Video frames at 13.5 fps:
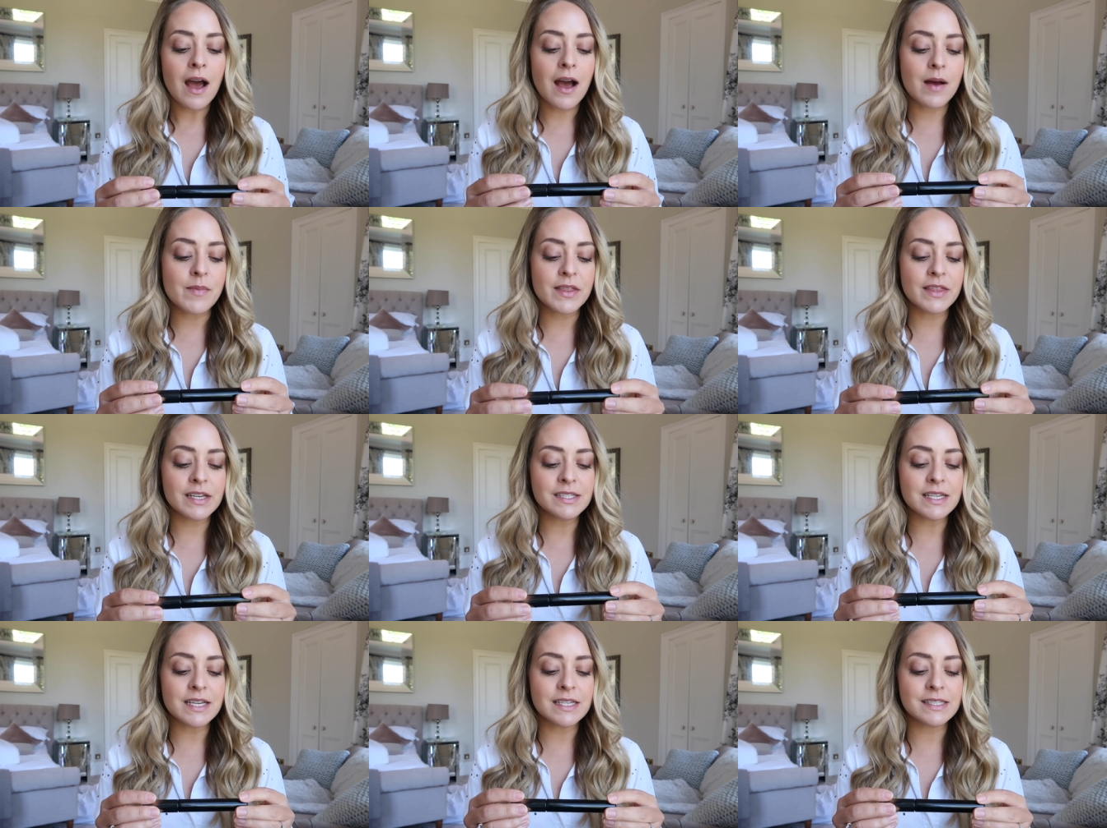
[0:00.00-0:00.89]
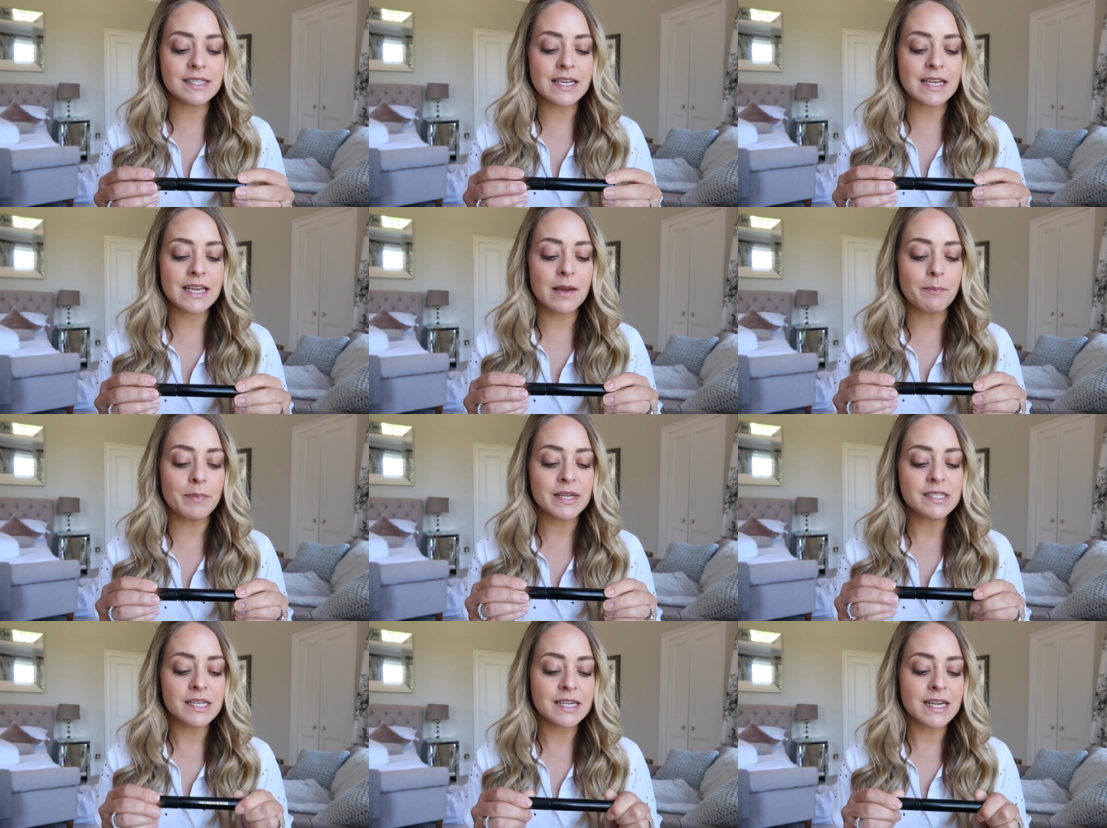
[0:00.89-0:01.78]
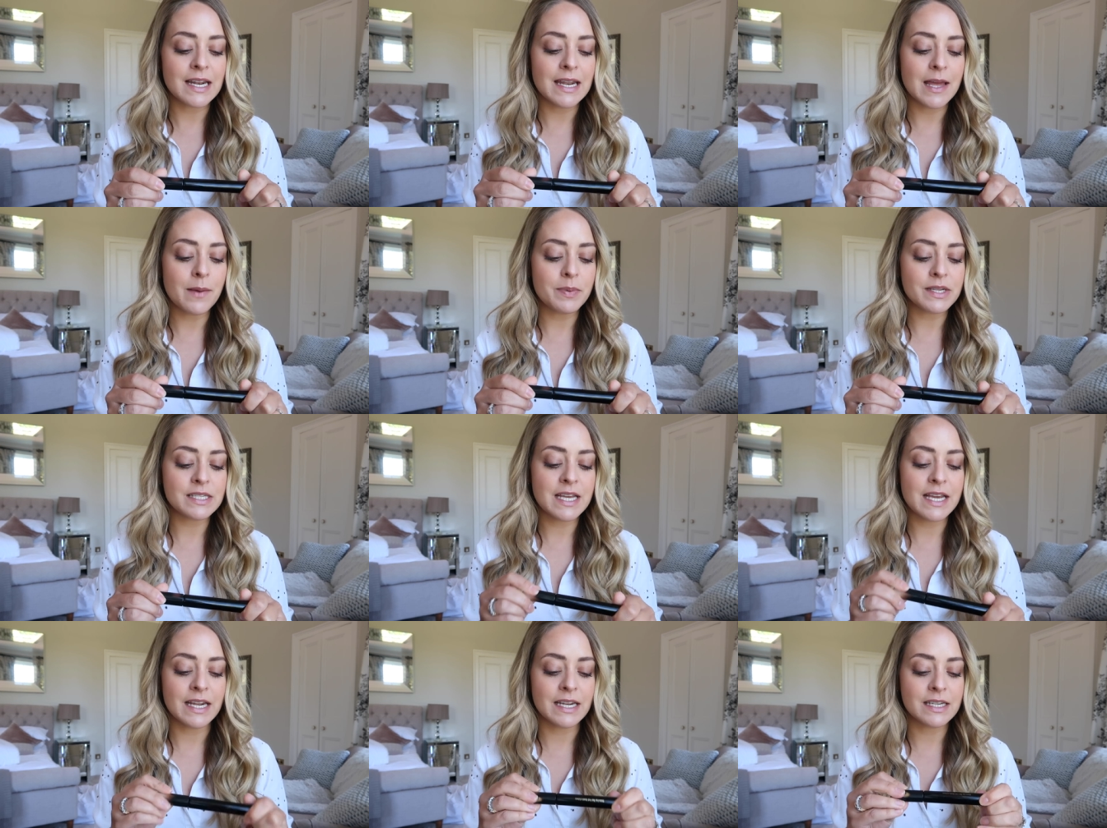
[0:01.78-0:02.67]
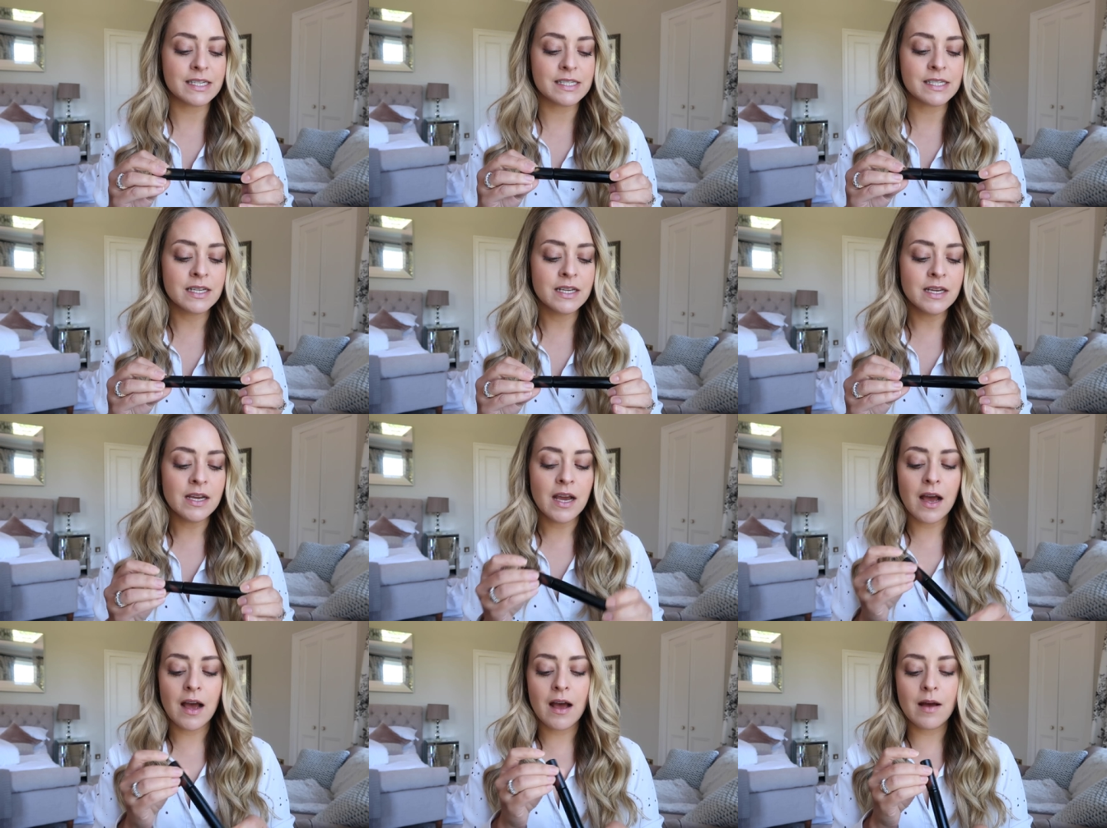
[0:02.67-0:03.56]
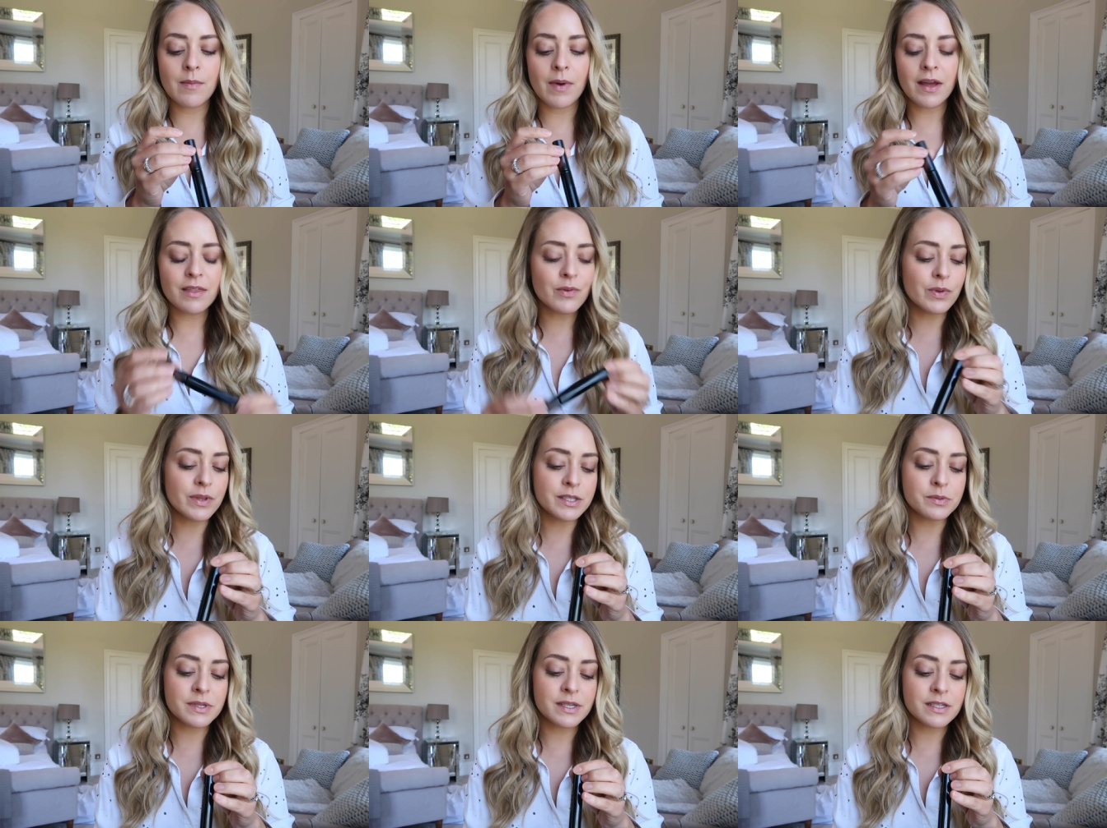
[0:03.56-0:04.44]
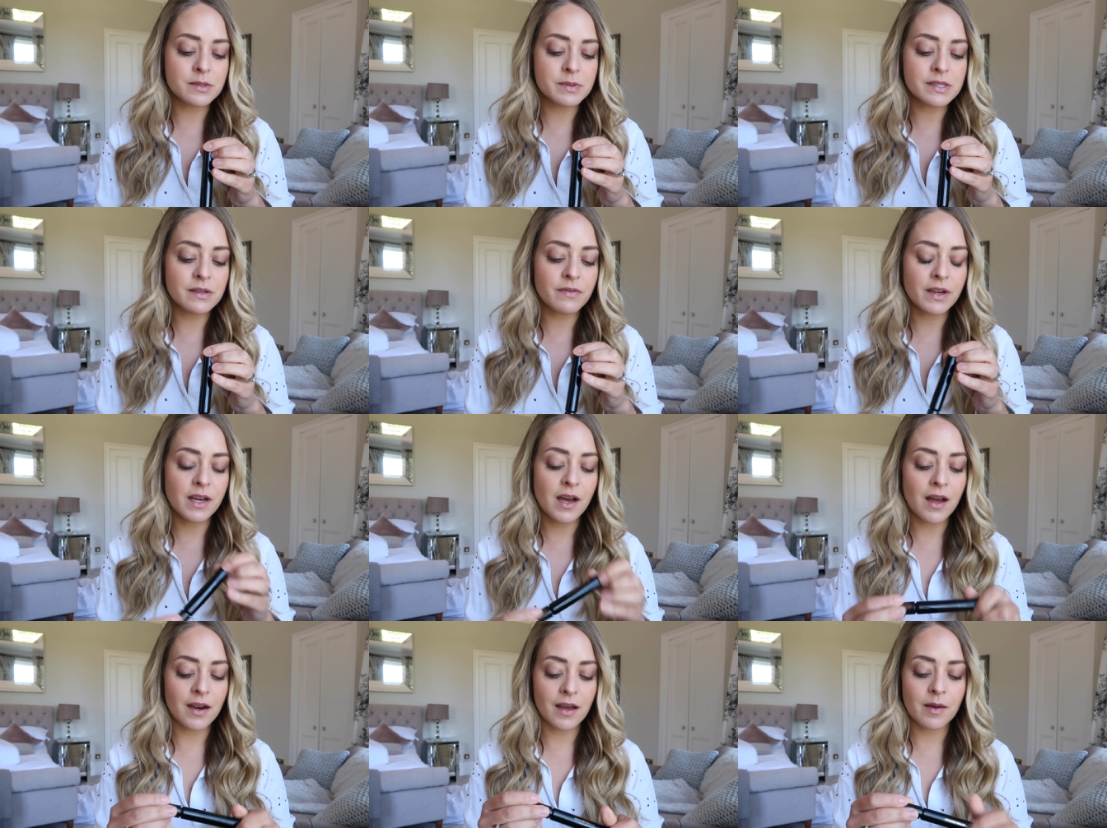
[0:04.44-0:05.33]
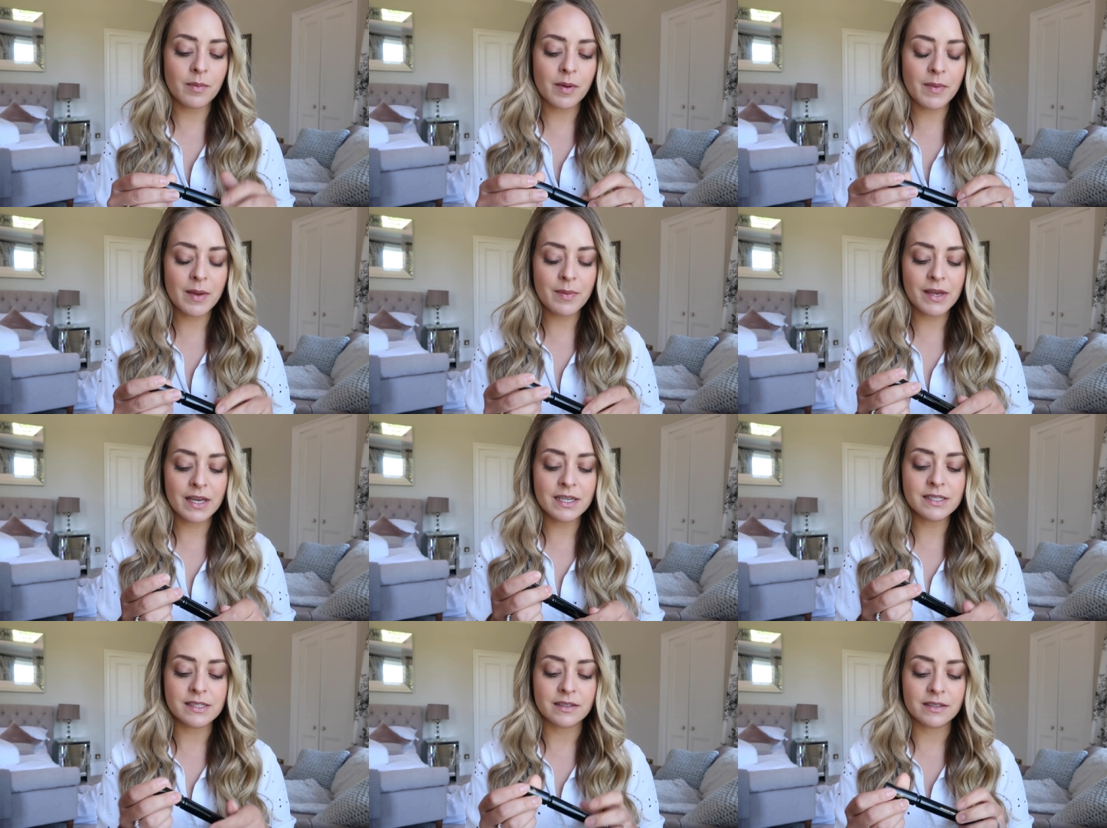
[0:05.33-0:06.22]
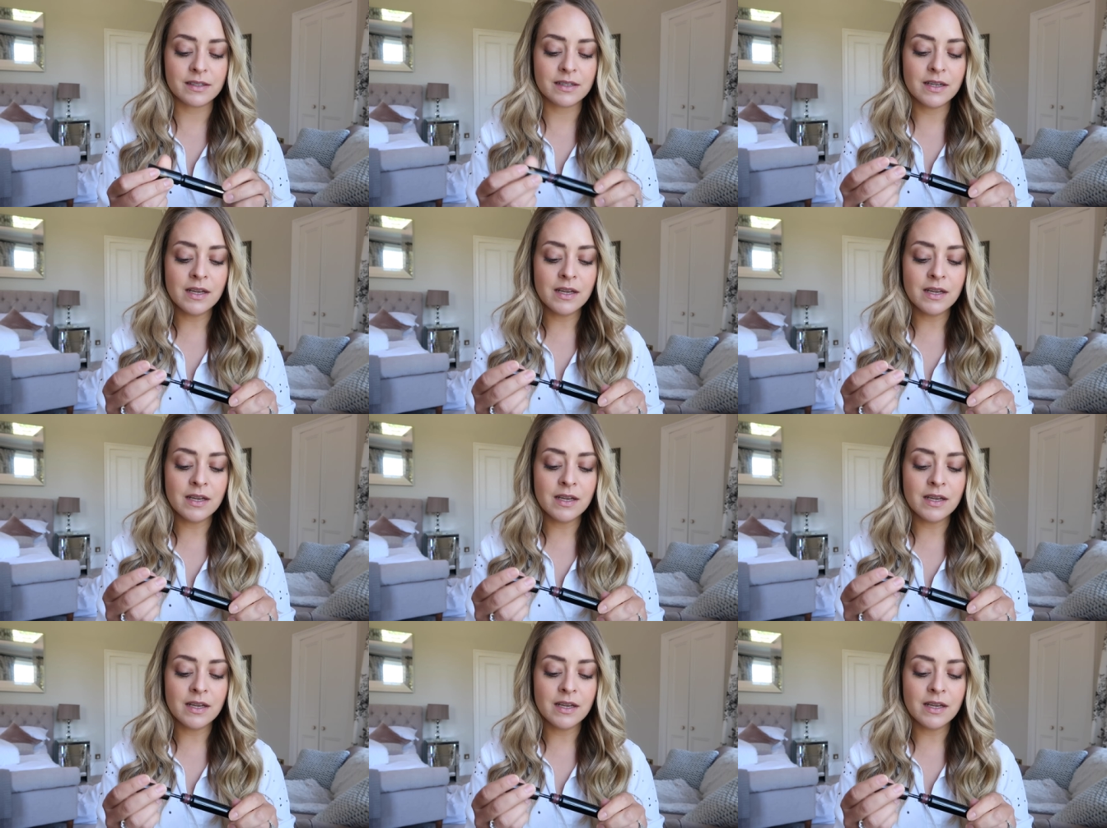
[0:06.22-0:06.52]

Um, this is the Bitten Lip Tint. Um, I thought this was in a specific colour, but maybe it isn't.